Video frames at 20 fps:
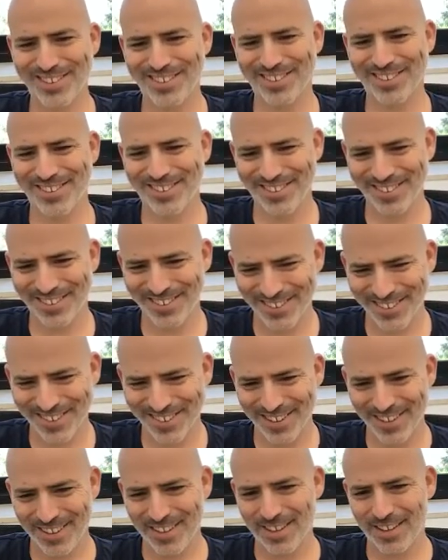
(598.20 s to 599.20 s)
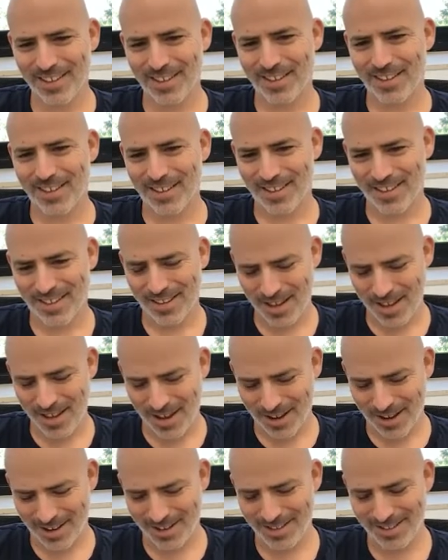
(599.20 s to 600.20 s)

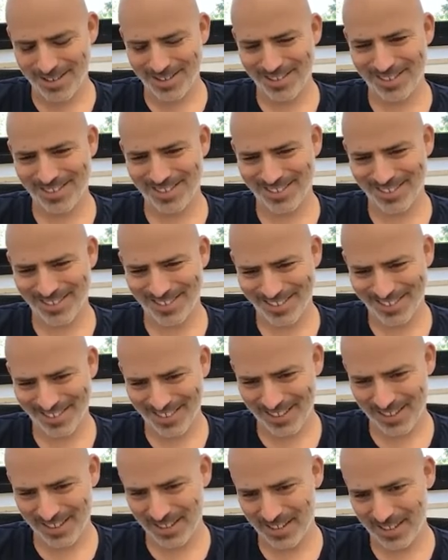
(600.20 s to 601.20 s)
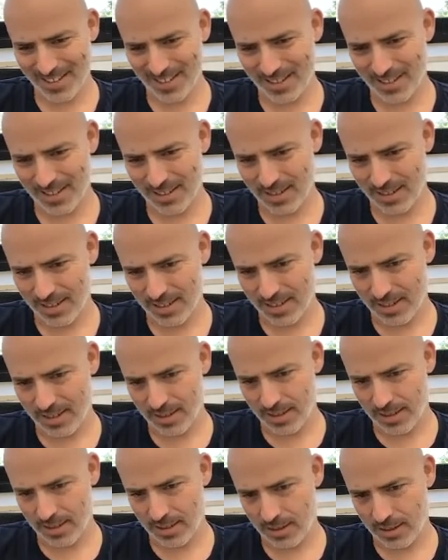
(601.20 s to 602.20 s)

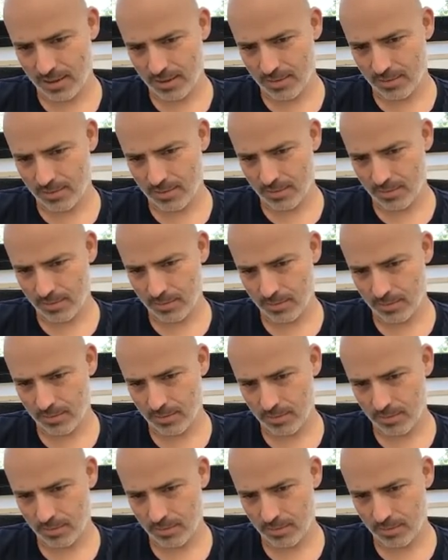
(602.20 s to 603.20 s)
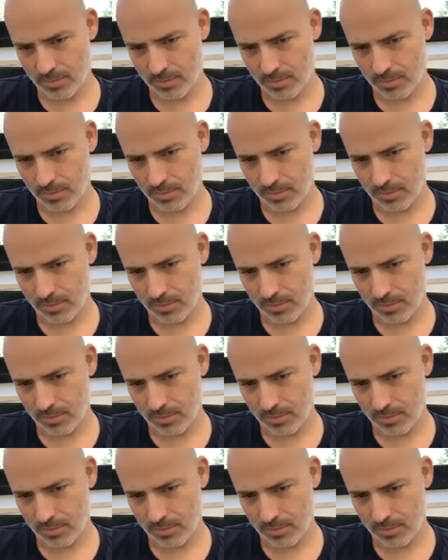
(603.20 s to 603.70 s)
(not speaking)